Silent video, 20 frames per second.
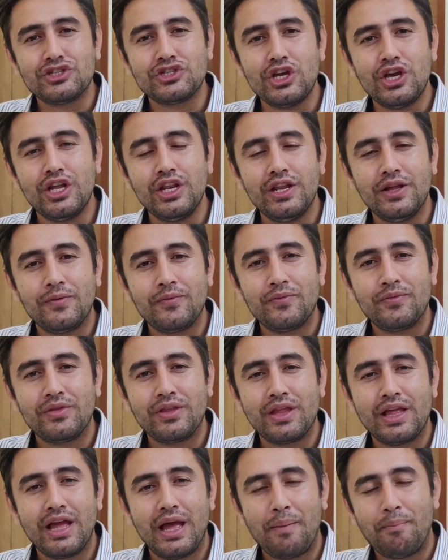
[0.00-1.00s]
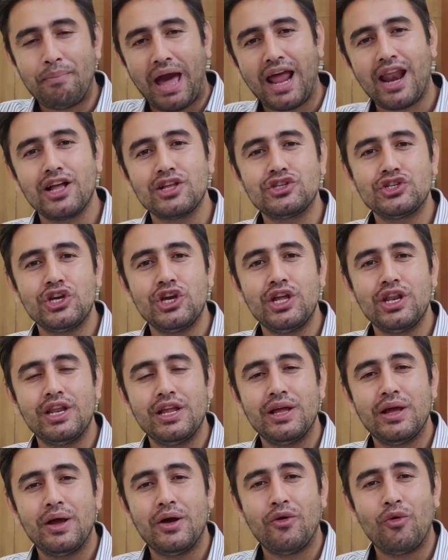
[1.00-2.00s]
chain, parachain,
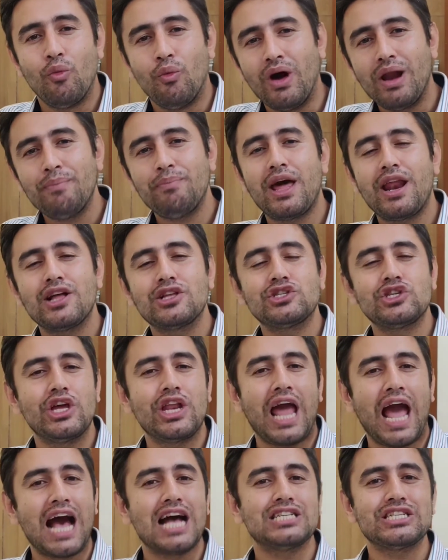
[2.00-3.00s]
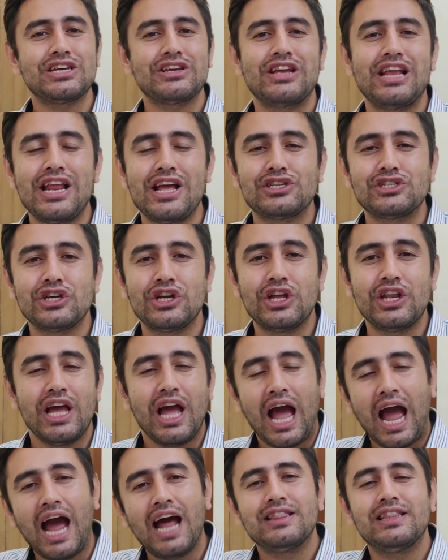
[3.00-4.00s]
one parachain as a relay chain,
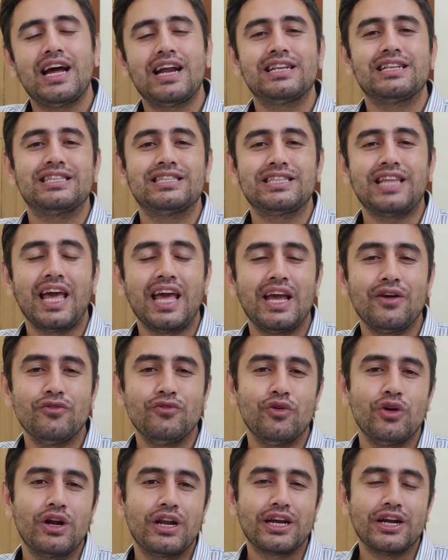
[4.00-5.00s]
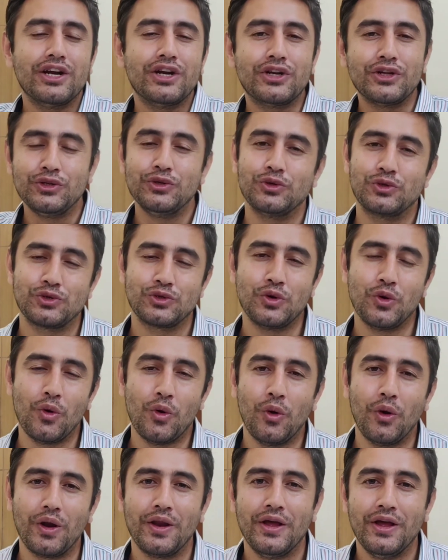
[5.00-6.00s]
and that thing would continue to
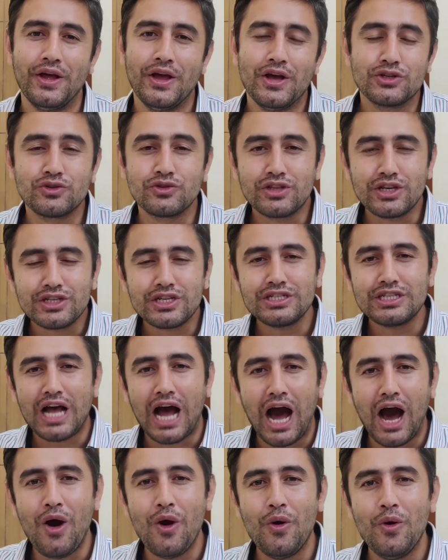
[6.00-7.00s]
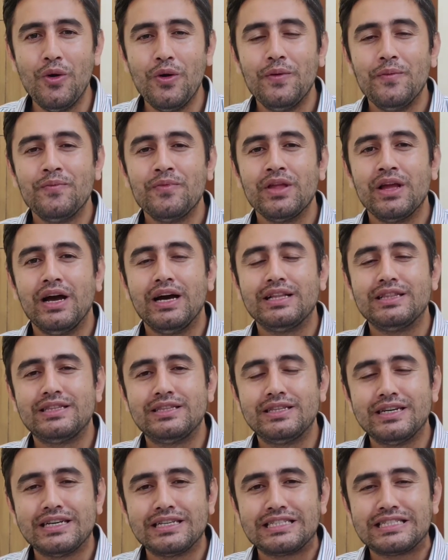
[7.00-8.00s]
go on. So this is how
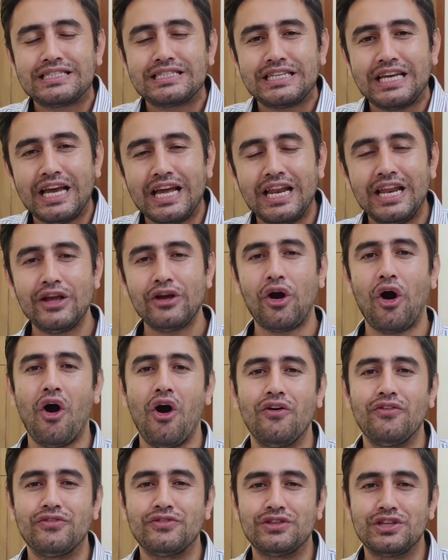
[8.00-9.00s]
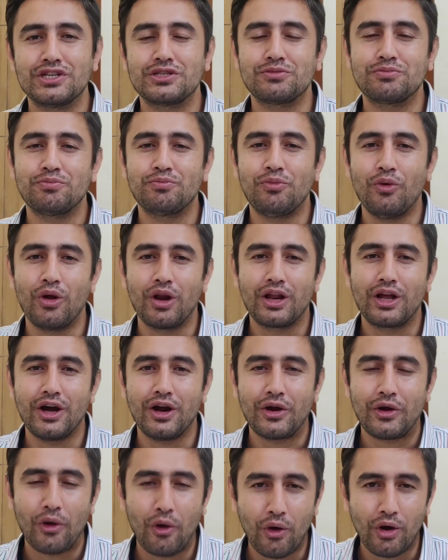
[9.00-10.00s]
the scaling of this
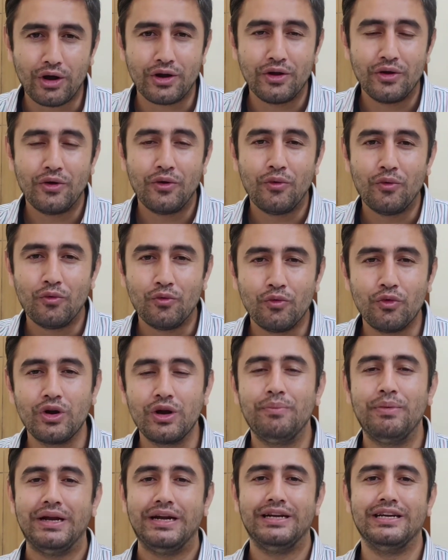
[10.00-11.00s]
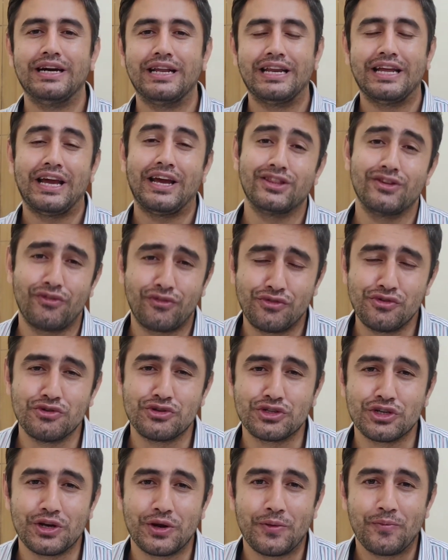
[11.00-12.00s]
Polkadot would be done in the
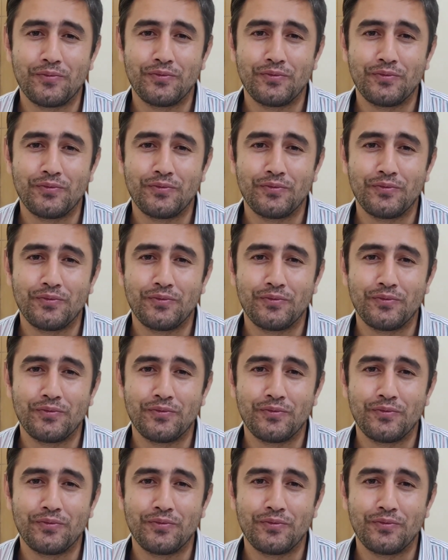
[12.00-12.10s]
future.